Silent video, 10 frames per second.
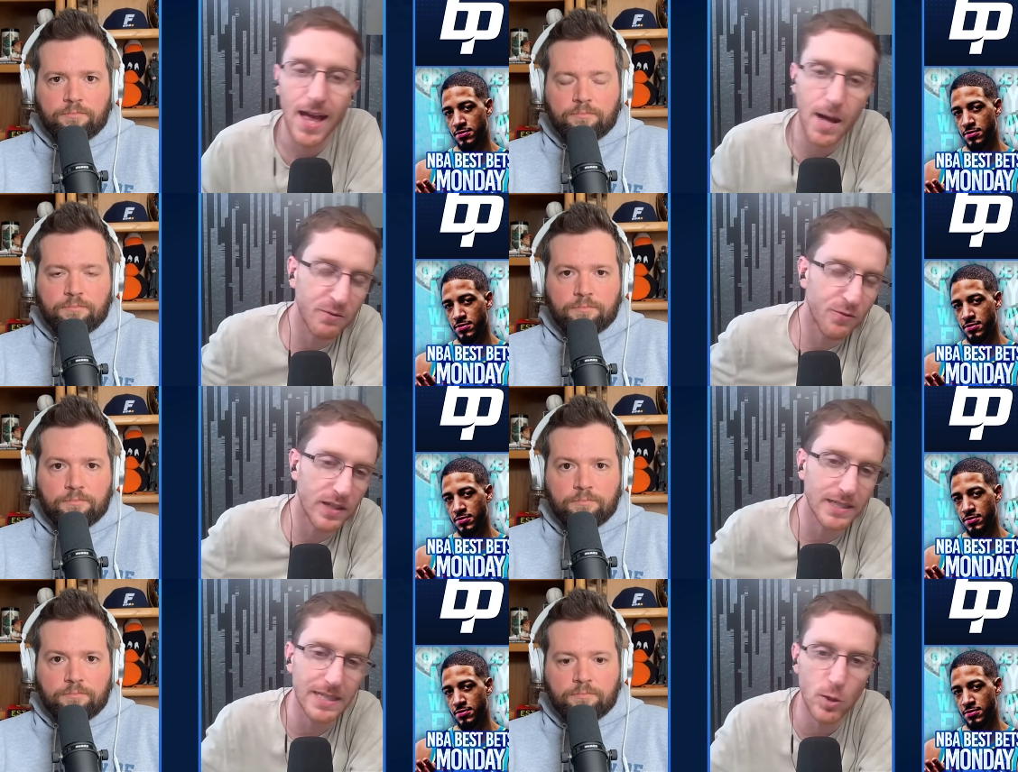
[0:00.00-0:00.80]
Speaker 1: I'll be
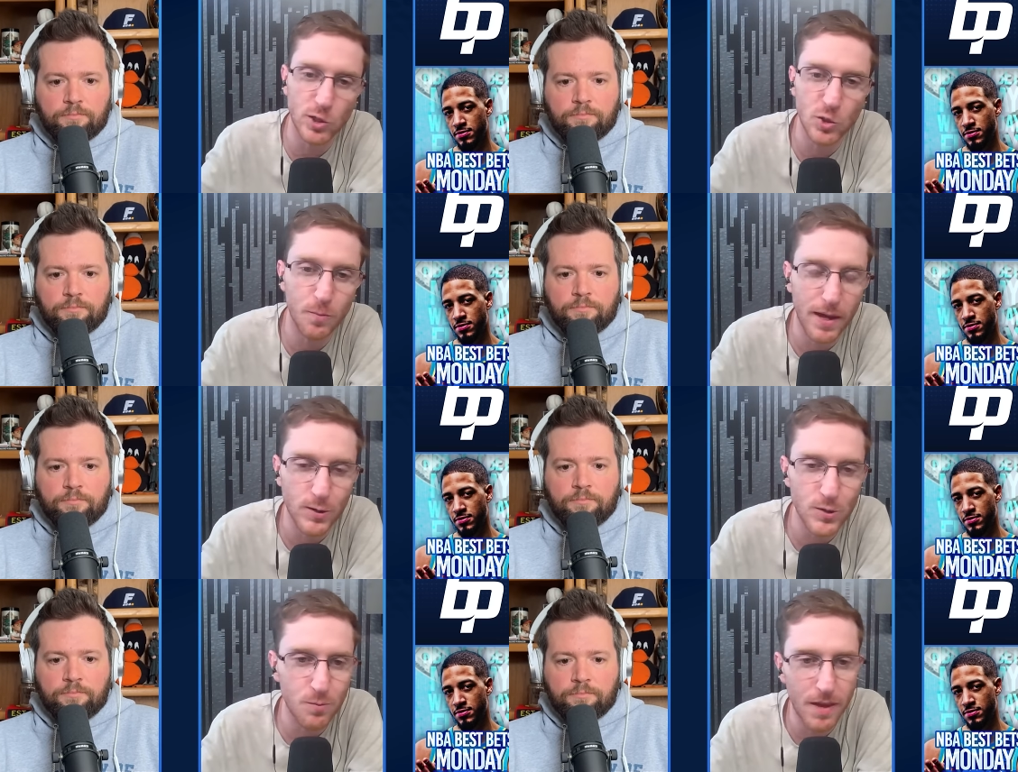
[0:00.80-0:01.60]
filling in on You Better
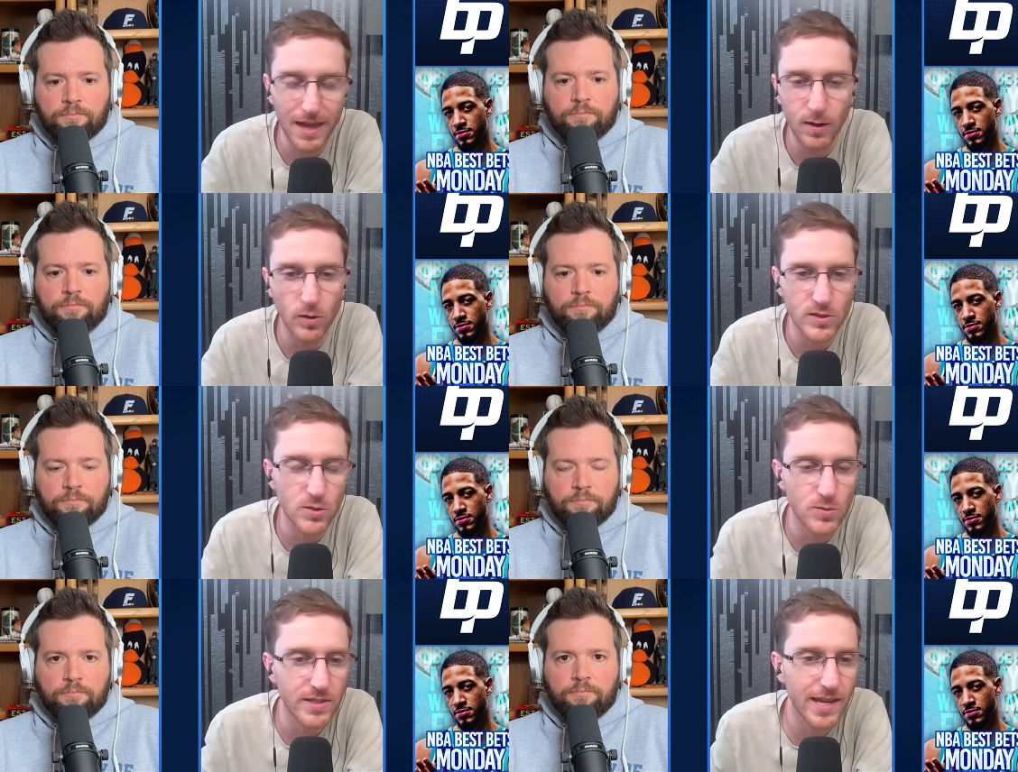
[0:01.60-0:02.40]
You Bet on
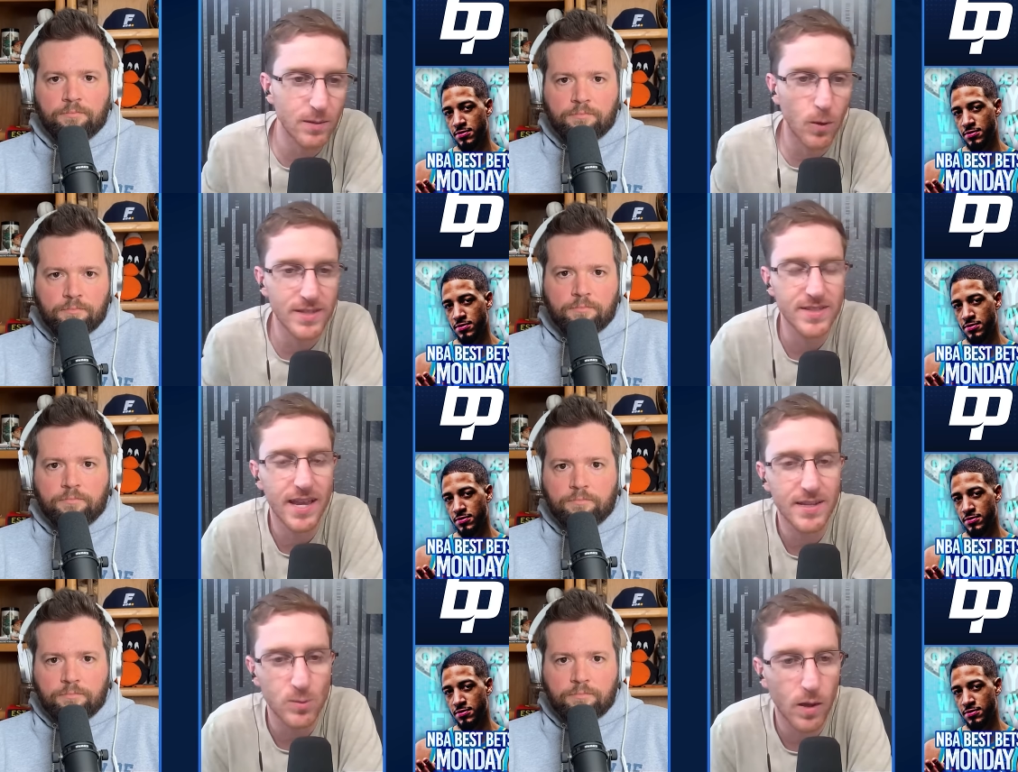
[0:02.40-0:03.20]
Tuesday and
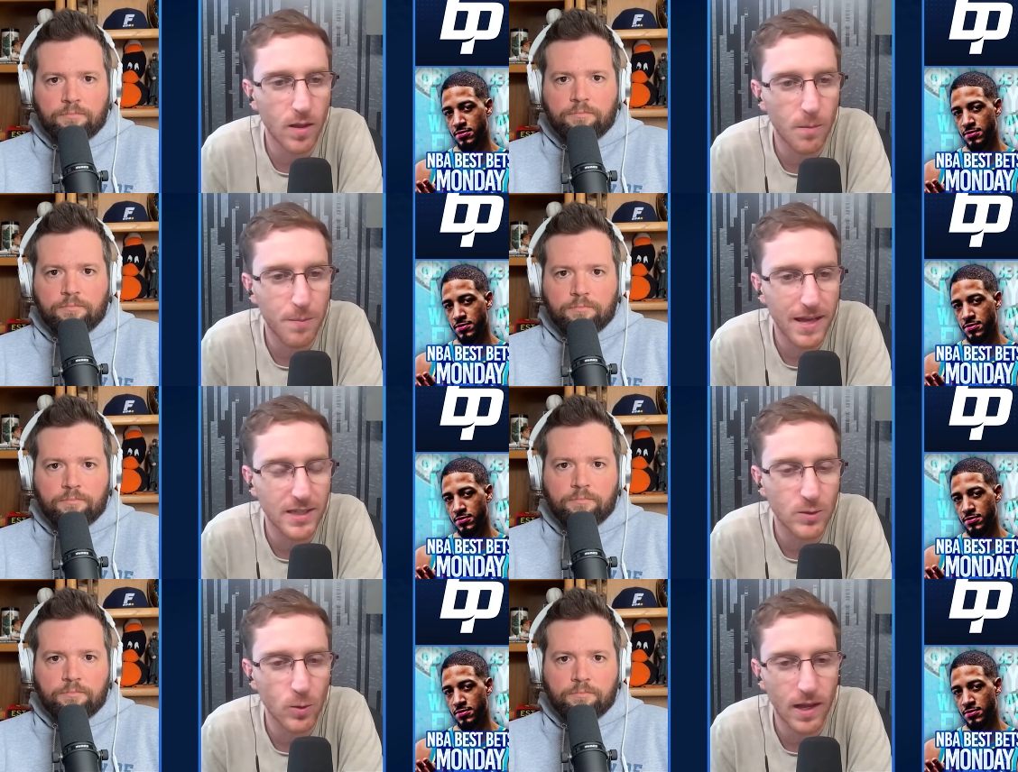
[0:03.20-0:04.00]
Wednesday as well on
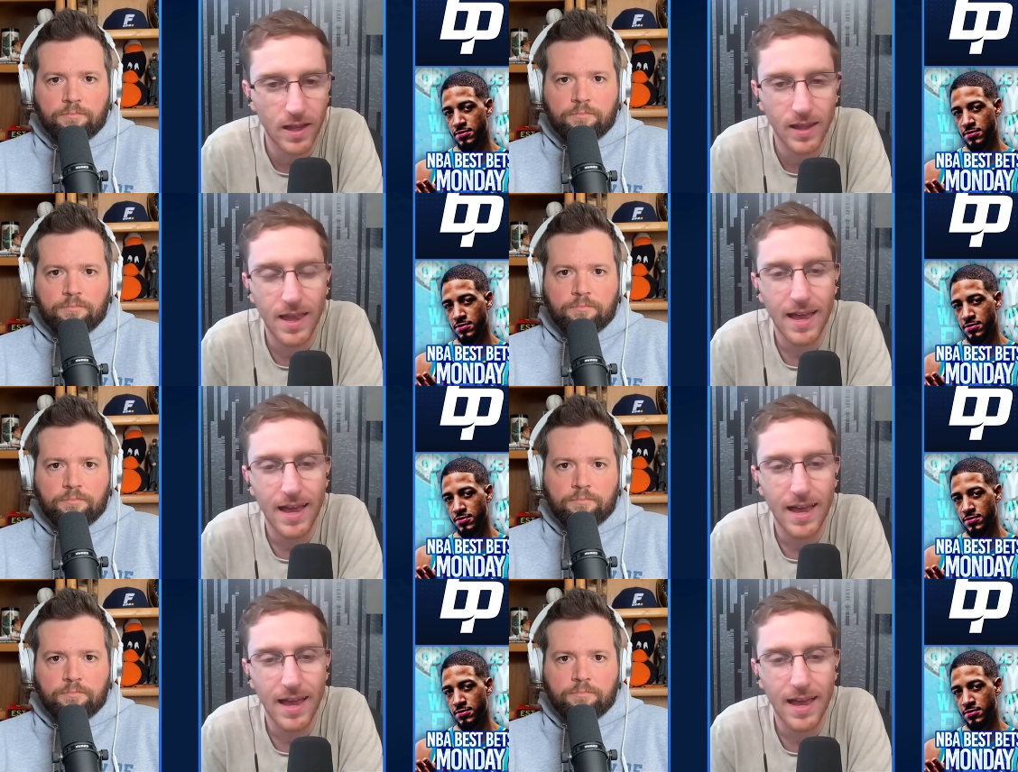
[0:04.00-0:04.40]
BetQL,